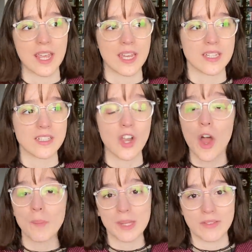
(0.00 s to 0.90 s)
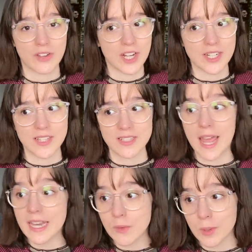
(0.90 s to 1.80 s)
and not being very nice to
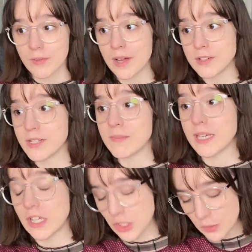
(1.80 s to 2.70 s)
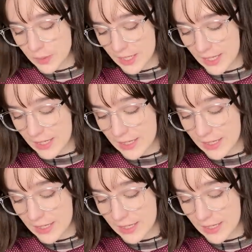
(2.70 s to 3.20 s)
anyone around him, including